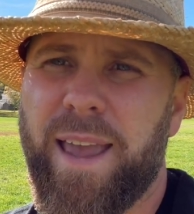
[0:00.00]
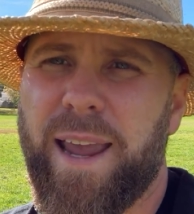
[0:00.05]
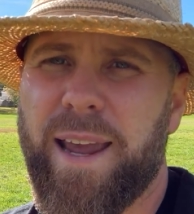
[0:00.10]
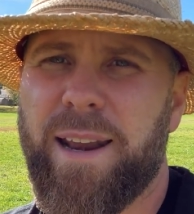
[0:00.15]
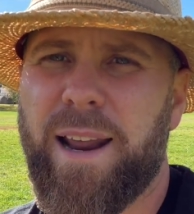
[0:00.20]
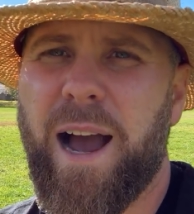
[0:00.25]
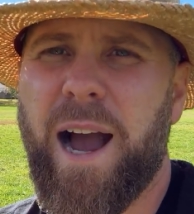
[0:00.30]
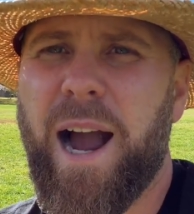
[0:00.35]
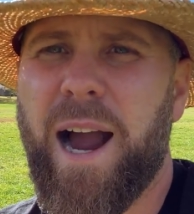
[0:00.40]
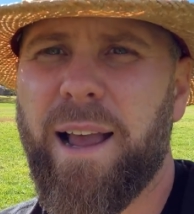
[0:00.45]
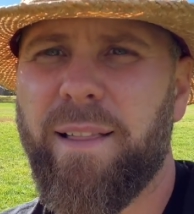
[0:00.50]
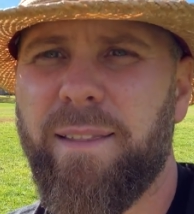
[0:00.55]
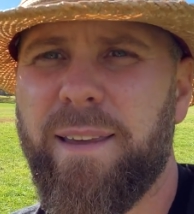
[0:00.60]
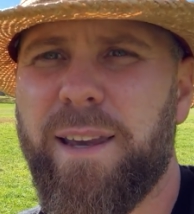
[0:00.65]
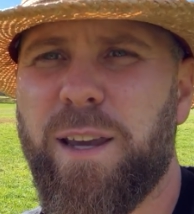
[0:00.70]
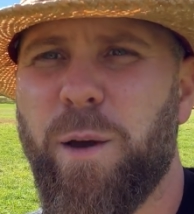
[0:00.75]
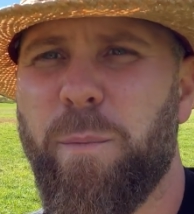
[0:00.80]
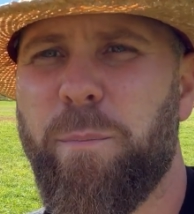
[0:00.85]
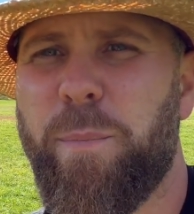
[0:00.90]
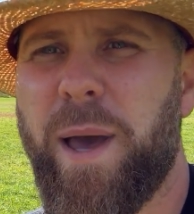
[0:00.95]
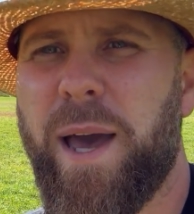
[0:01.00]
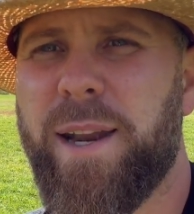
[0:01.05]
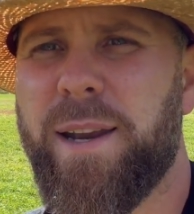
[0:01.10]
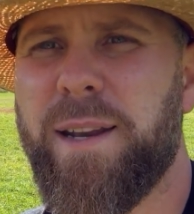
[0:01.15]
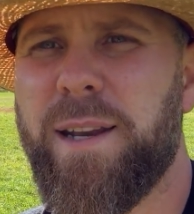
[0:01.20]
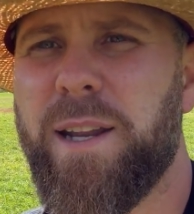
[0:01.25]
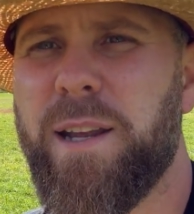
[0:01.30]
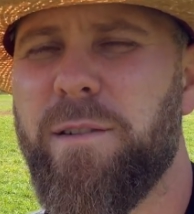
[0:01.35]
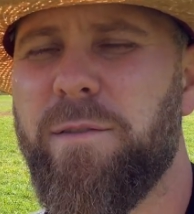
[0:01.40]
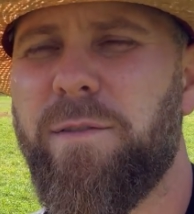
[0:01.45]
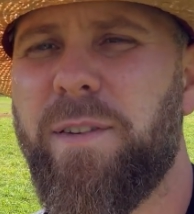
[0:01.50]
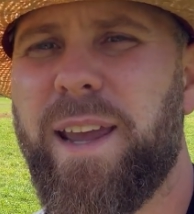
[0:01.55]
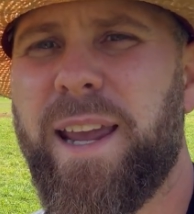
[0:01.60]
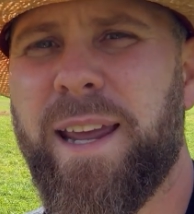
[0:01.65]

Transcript: in a highly competitive